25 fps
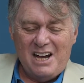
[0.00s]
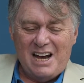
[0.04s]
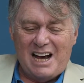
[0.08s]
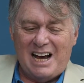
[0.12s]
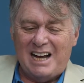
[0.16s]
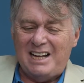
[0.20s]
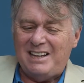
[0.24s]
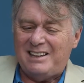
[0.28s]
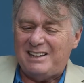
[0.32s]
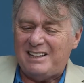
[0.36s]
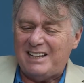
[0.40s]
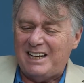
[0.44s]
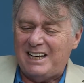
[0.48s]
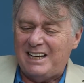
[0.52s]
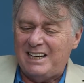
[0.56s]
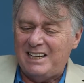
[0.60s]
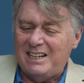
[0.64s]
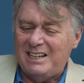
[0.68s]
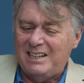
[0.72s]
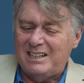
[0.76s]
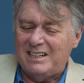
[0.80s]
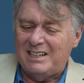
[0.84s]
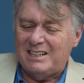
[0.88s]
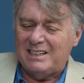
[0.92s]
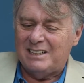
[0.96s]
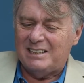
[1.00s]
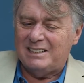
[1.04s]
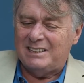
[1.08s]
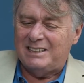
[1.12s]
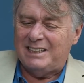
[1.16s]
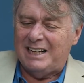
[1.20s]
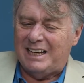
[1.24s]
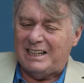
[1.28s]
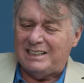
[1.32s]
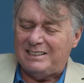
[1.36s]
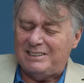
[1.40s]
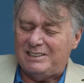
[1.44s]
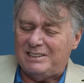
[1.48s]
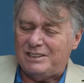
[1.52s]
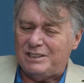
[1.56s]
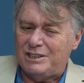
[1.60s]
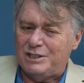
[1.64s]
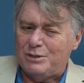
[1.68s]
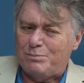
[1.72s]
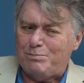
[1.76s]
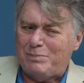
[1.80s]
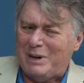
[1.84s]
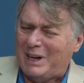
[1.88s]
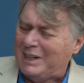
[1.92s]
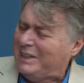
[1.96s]
I think that
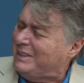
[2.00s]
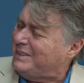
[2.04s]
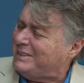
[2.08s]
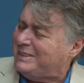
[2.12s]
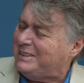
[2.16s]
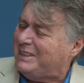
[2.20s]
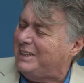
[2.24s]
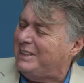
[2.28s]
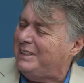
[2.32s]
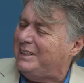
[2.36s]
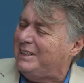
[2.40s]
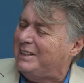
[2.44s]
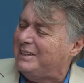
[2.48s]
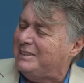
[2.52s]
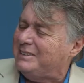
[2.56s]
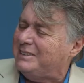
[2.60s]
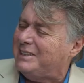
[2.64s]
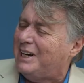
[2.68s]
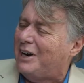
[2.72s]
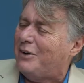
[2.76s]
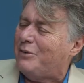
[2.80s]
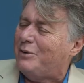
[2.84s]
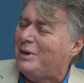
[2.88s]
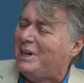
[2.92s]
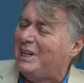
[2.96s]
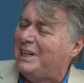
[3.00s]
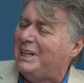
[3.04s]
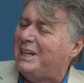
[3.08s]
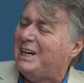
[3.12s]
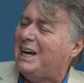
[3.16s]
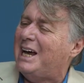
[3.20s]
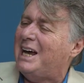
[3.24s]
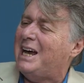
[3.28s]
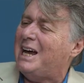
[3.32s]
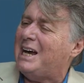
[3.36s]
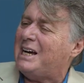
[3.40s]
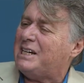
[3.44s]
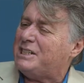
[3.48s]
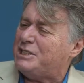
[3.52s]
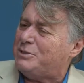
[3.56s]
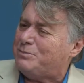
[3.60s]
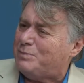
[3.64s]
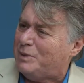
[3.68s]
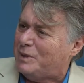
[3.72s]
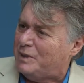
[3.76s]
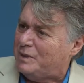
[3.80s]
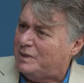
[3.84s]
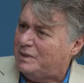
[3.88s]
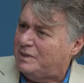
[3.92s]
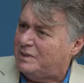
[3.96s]
the Palestinians are really
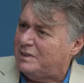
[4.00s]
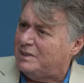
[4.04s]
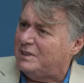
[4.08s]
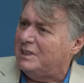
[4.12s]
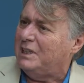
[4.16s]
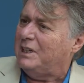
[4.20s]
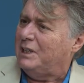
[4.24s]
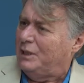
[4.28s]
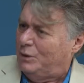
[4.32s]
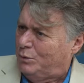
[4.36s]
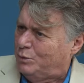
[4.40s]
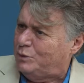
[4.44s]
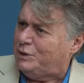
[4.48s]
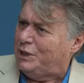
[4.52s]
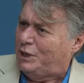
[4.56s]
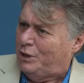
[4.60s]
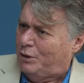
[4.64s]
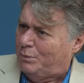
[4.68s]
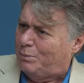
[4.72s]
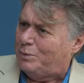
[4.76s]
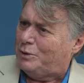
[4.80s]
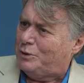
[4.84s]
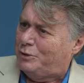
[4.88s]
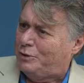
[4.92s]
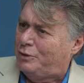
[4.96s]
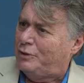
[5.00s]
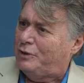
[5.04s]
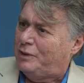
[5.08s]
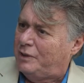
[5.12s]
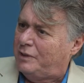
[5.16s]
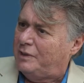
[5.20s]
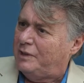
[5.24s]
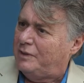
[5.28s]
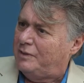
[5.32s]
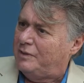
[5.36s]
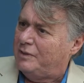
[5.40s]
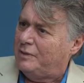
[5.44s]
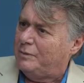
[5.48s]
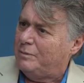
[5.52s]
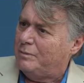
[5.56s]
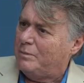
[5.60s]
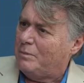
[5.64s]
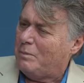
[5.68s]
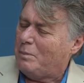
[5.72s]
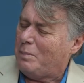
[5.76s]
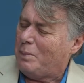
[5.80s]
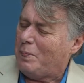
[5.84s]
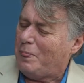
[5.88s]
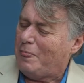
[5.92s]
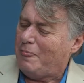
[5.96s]
experts in losing opportunities.
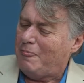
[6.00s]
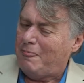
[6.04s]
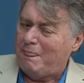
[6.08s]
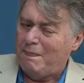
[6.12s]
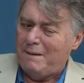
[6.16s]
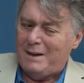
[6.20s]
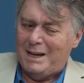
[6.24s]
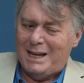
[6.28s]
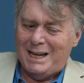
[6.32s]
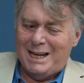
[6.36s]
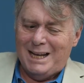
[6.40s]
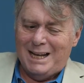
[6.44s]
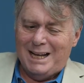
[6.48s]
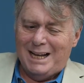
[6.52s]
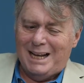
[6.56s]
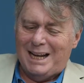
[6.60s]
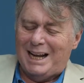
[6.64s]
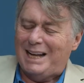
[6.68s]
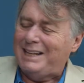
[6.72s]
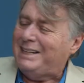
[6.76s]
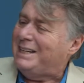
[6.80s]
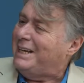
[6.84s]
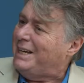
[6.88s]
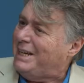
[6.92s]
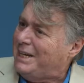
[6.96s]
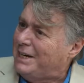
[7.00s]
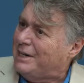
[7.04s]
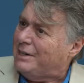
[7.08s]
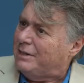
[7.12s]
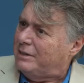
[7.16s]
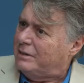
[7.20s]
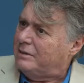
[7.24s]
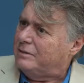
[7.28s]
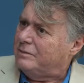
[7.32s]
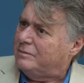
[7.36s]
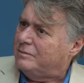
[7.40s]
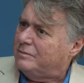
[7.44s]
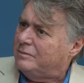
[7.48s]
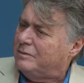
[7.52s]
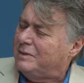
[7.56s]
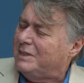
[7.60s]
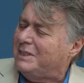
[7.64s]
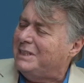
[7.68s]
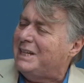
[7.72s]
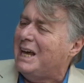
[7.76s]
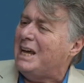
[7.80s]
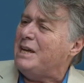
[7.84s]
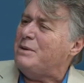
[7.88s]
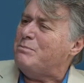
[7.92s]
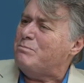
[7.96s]
And here,
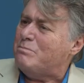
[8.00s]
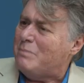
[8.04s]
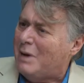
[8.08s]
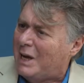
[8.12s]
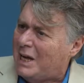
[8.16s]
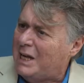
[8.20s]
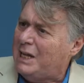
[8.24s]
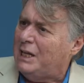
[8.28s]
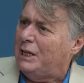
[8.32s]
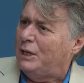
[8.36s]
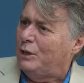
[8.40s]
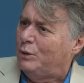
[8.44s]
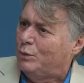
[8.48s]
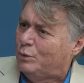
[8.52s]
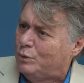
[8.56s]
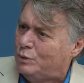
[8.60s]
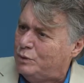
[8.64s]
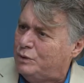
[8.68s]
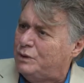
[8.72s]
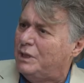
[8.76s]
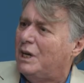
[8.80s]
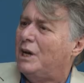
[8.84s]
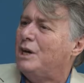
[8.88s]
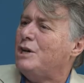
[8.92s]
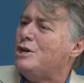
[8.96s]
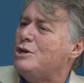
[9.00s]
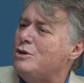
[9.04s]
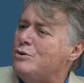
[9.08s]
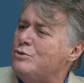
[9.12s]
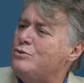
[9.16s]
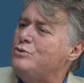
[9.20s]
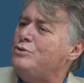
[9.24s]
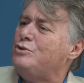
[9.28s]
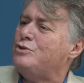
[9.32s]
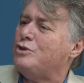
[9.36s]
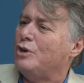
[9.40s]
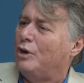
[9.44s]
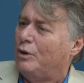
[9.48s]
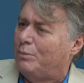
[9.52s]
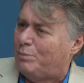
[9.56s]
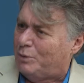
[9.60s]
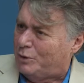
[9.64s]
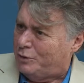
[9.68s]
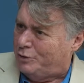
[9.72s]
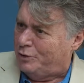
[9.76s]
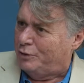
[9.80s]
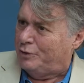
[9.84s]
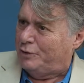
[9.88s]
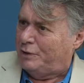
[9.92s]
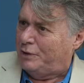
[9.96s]
they may lose a huge
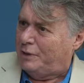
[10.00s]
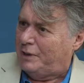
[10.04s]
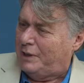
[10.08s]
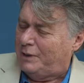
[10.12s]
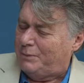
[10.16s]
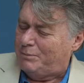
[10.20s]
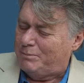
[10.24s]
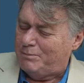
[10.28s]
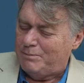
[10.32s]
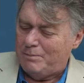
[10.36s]
opportunity.